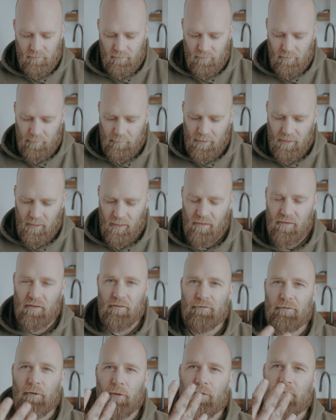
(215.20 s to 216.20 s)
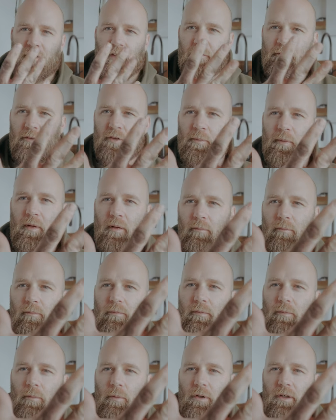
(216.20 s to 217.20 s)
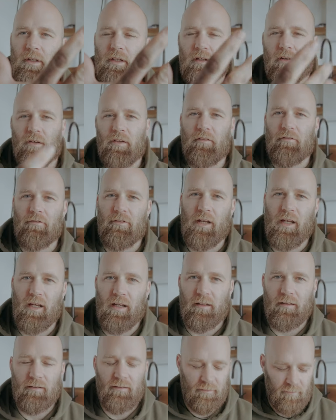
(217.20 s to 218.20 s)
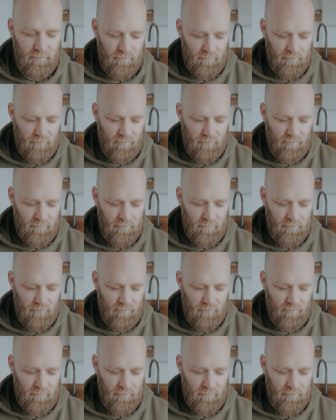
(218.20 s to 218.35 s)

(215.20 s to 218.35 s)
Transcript: Oh, my hands are filthy. I've just been working on the van.